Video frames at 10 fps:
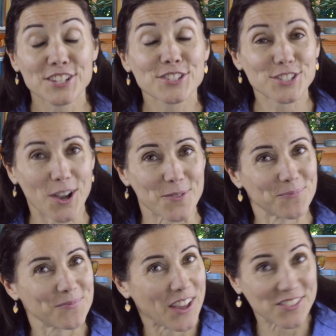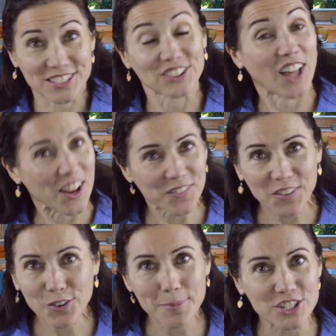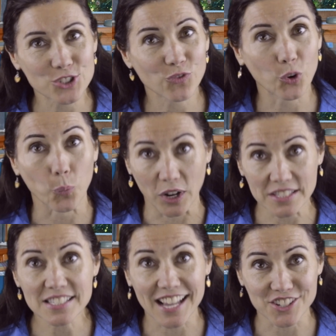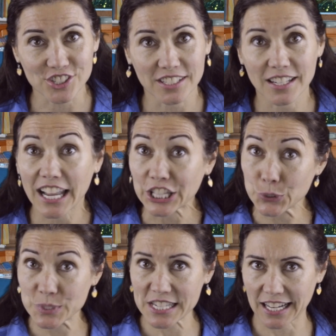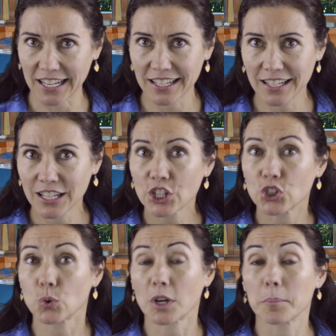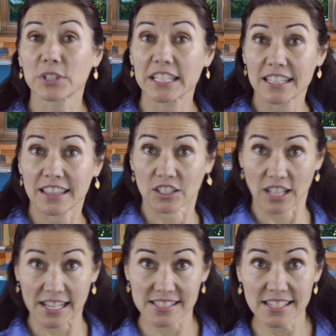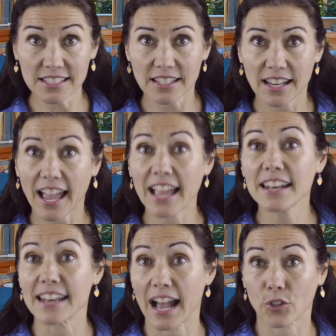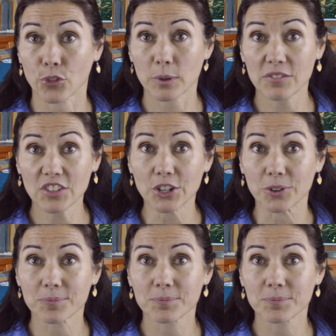So that was a lot of information for one session, and you did it. You completed the lesson and now the review.